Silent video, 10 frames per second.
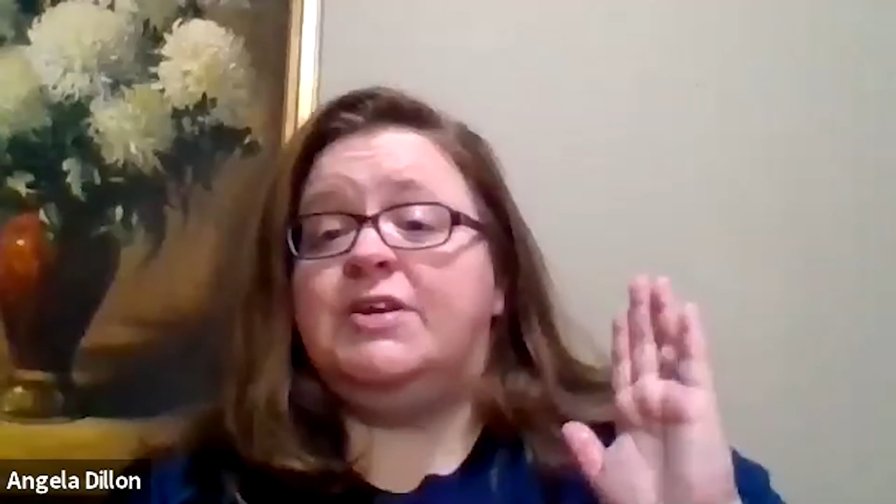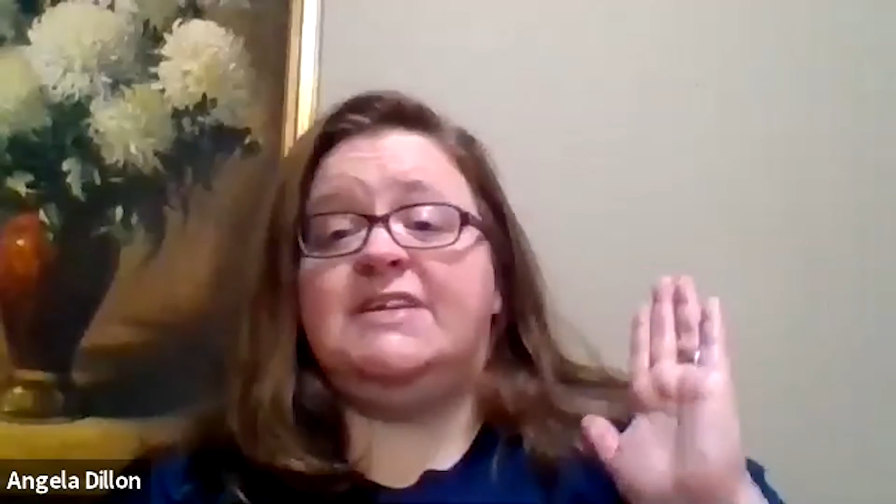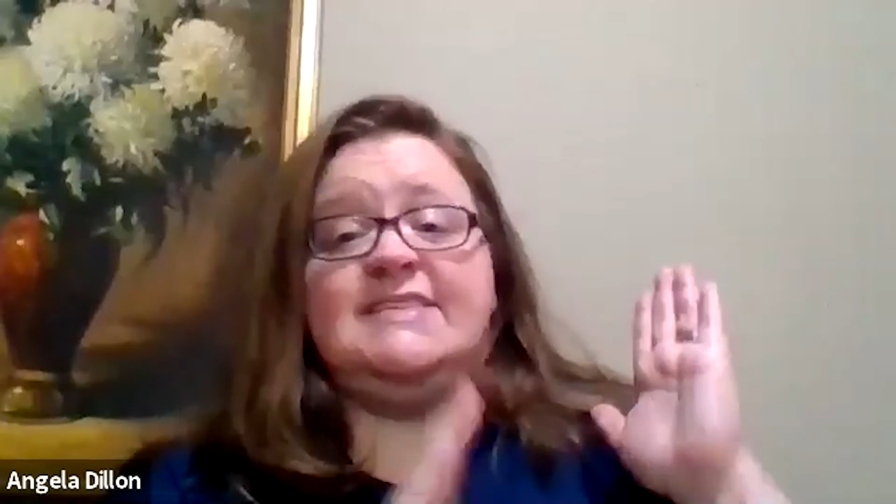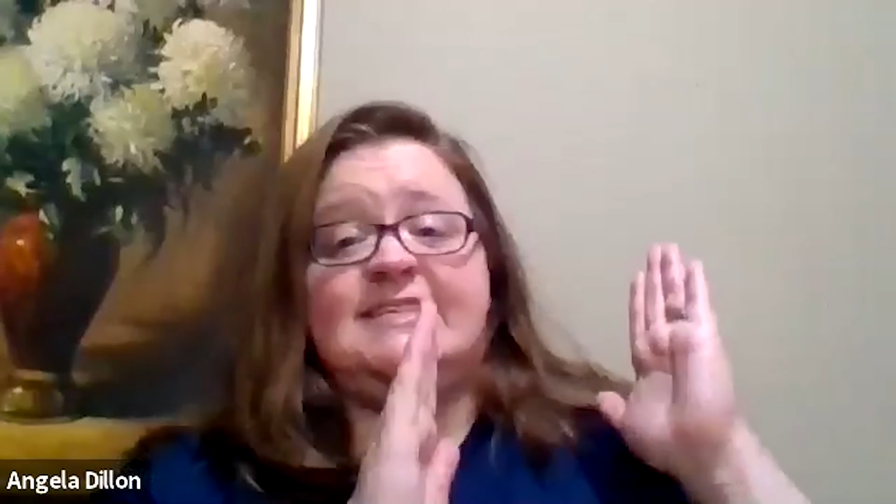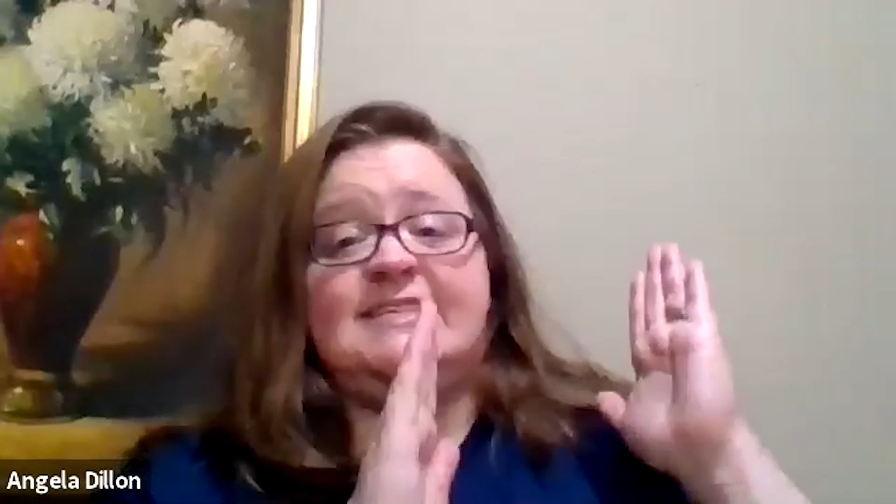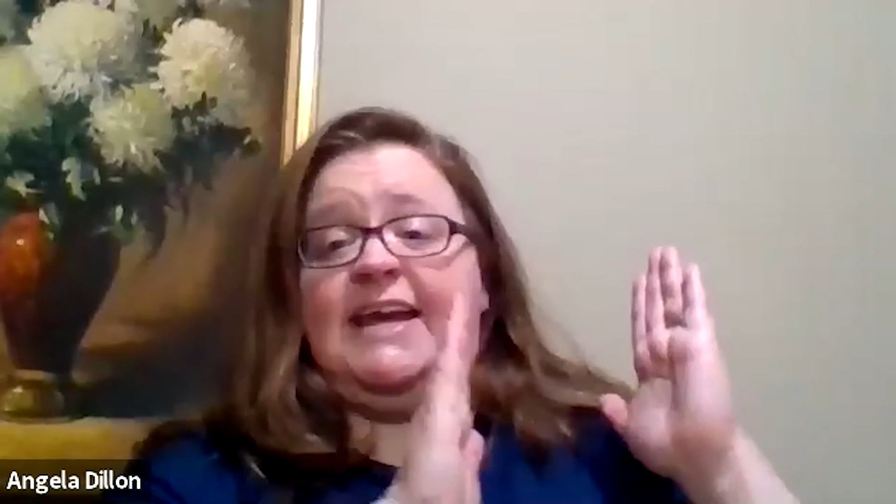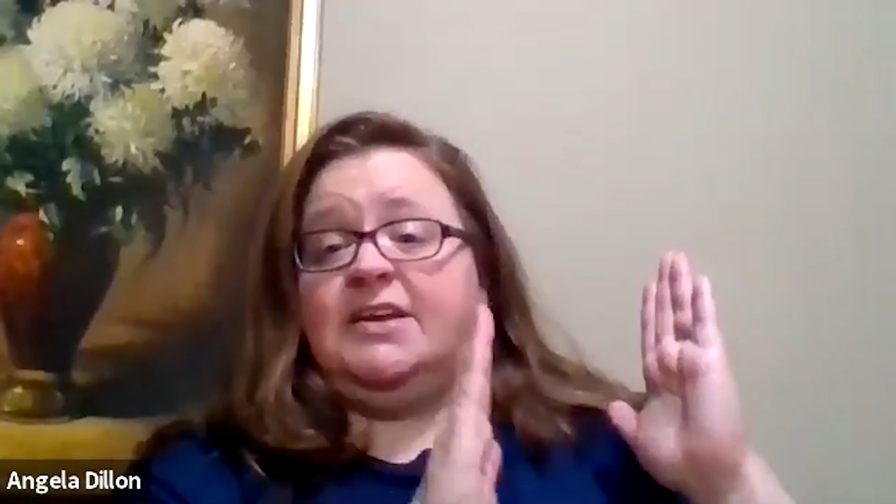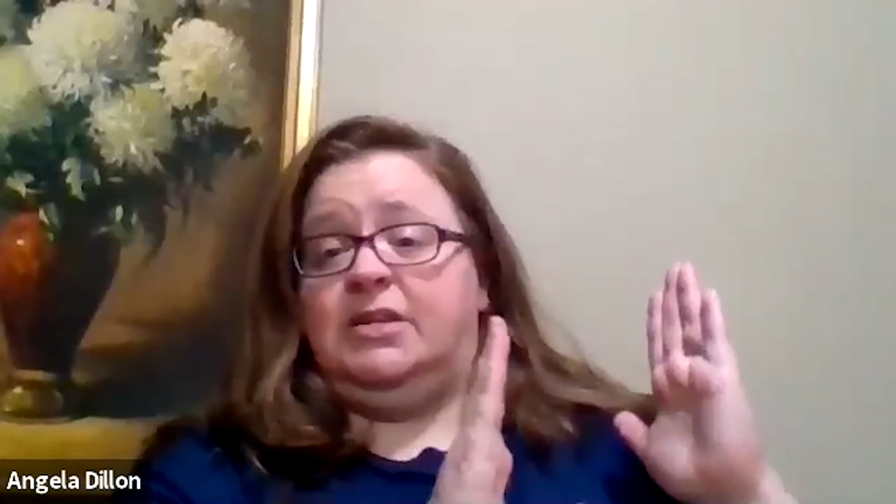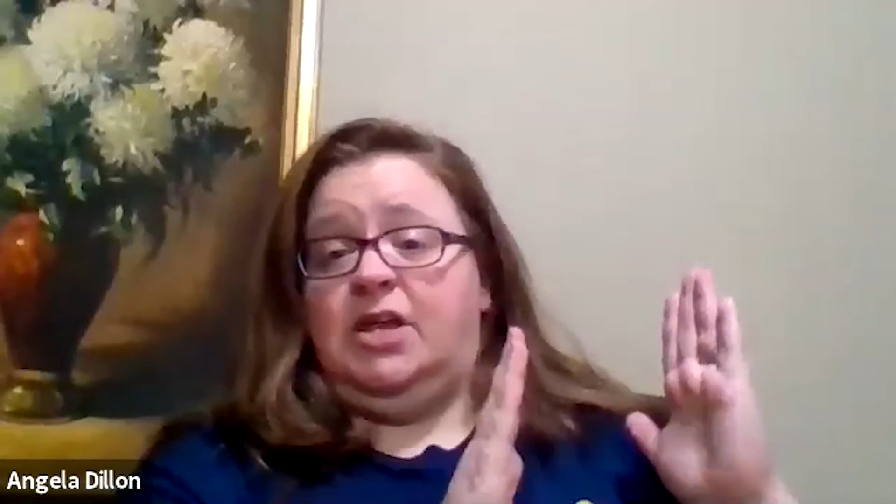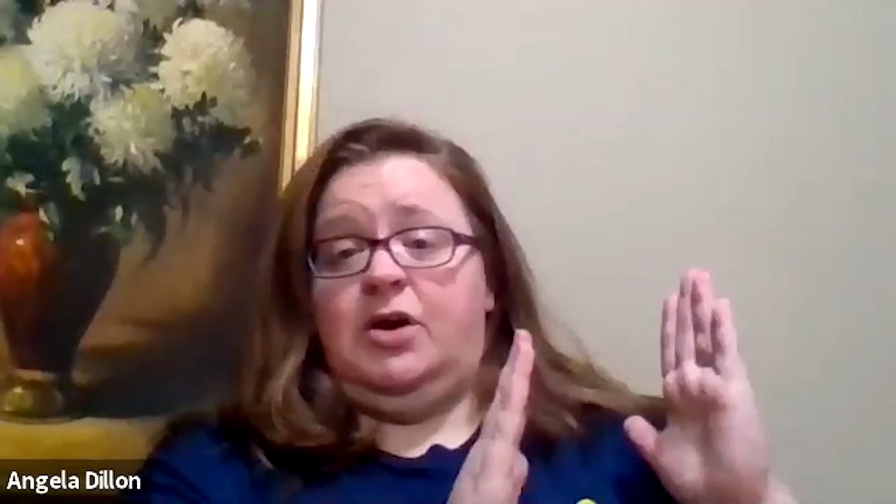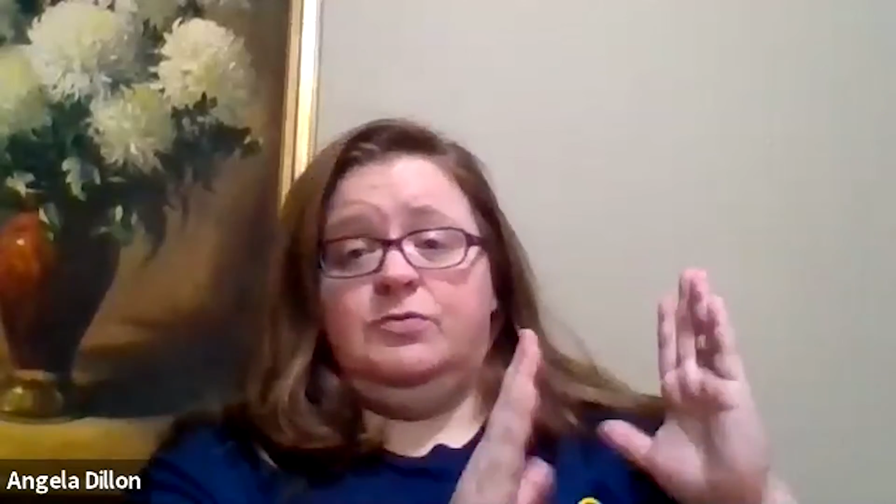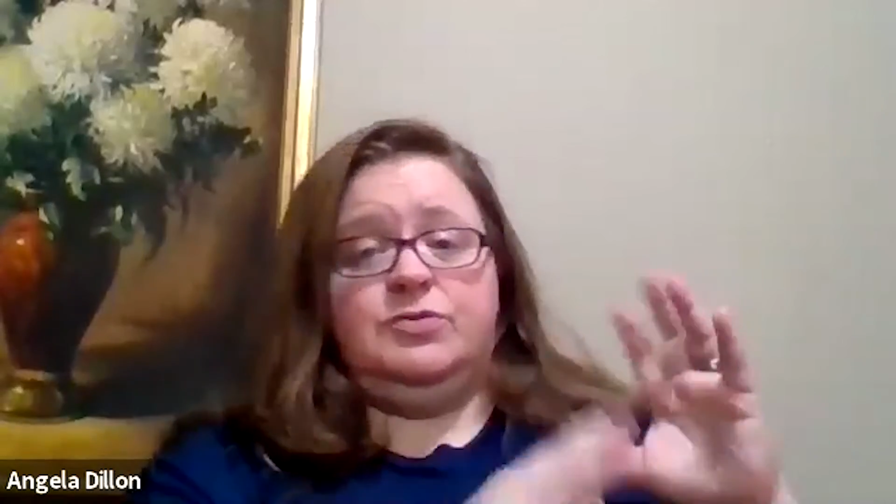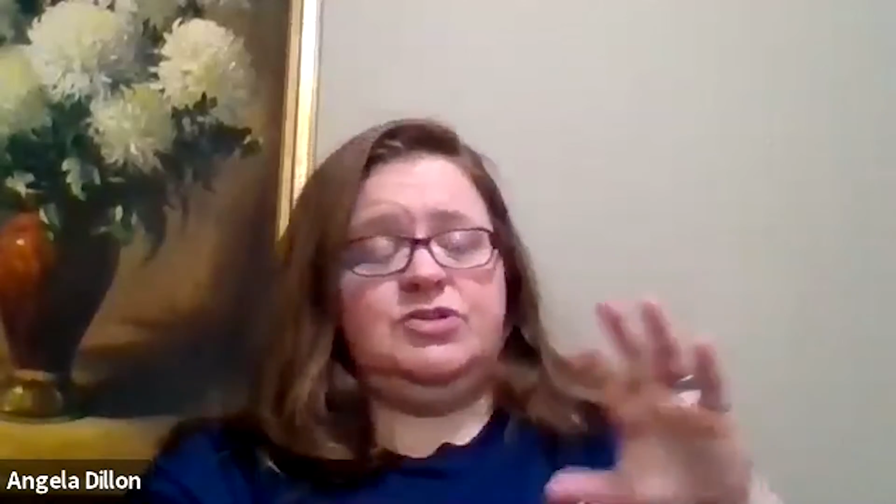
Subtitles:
unit is standalone,